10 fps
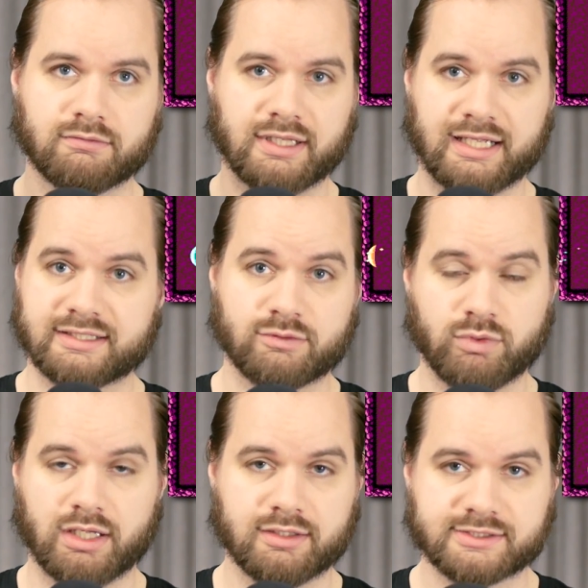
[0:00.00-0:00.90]
that did
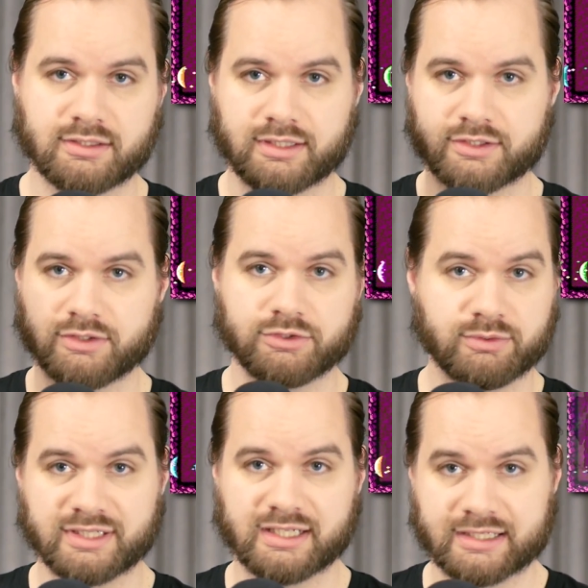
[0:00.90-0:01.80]
well, and so they're
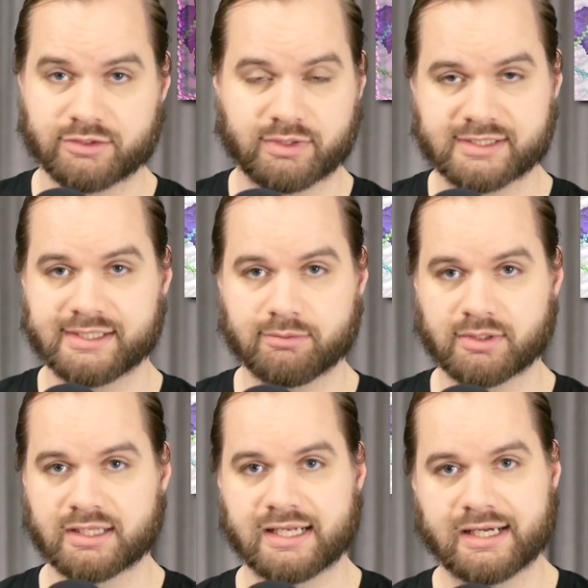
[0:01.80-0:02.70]
doing like a direct sequel
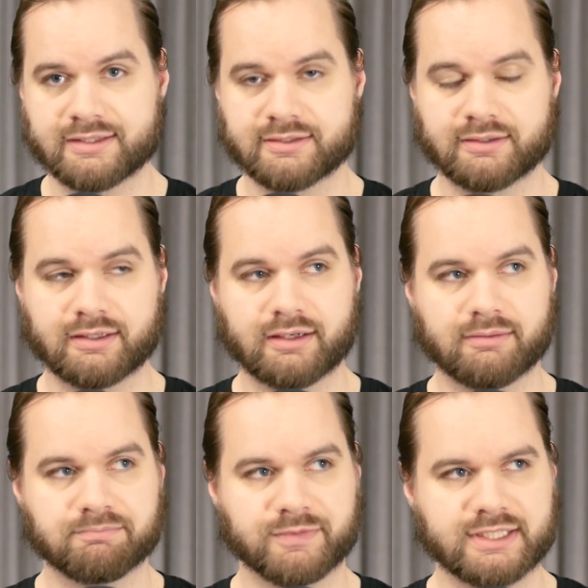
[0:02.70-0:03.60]
to that.
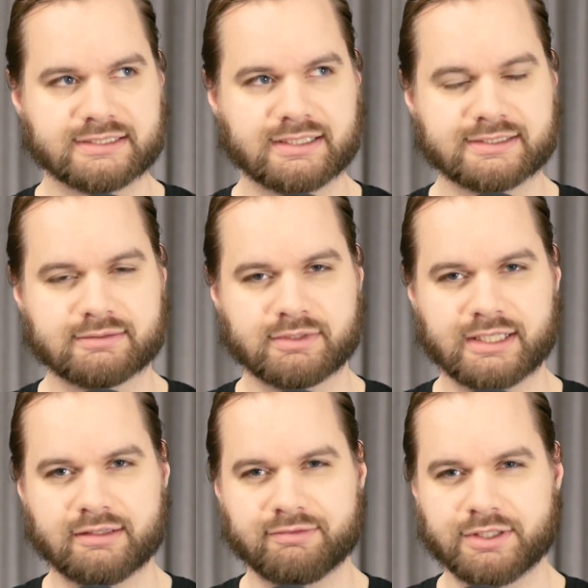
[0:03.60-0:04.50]
It's got some
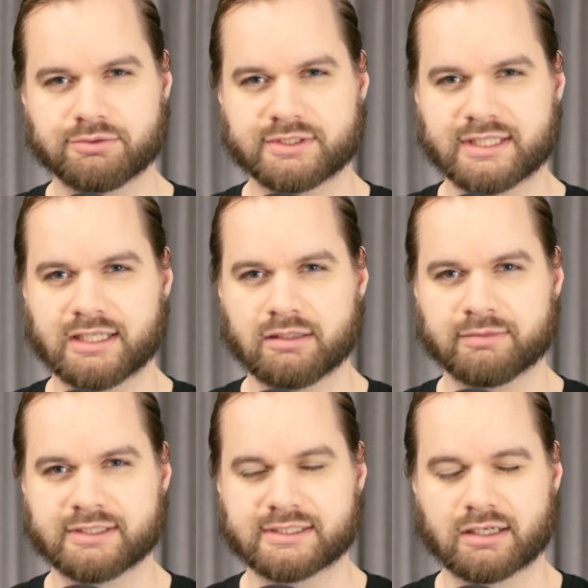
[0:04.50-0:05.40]
kind of interesting
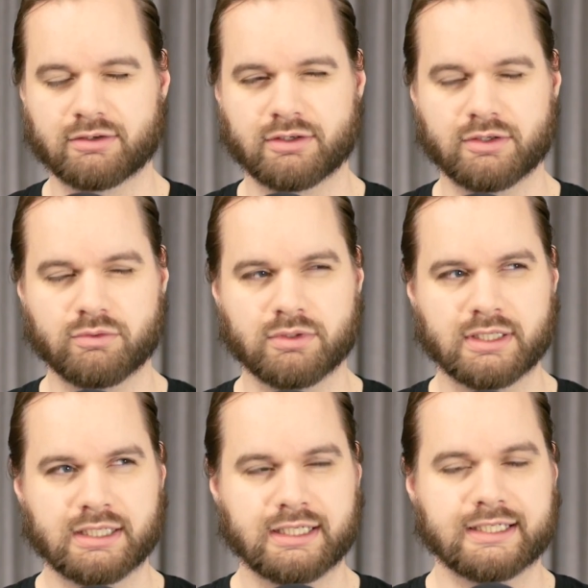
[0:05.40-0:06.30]
elements. I don't know...
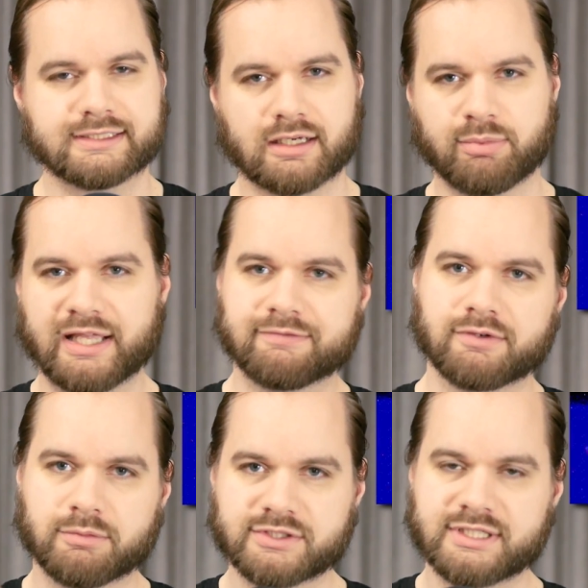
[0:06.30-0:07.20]
It's got a
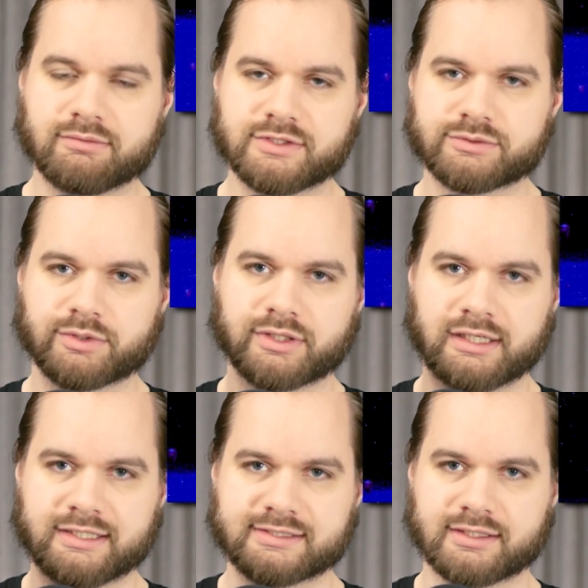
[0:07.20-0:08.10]
platformer sequence where you're
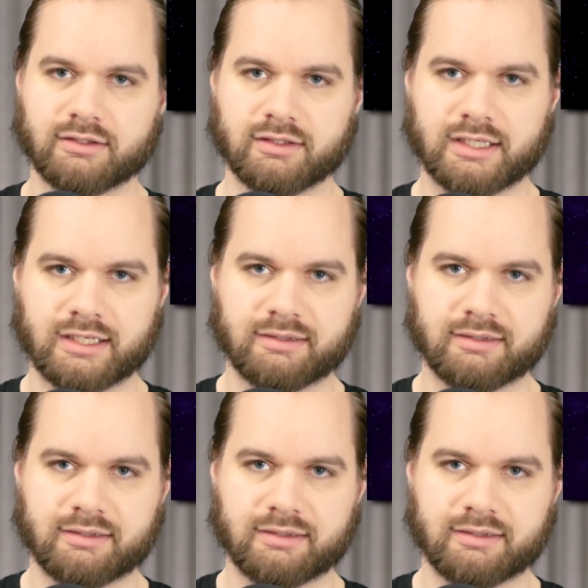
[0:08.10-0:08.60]
in this little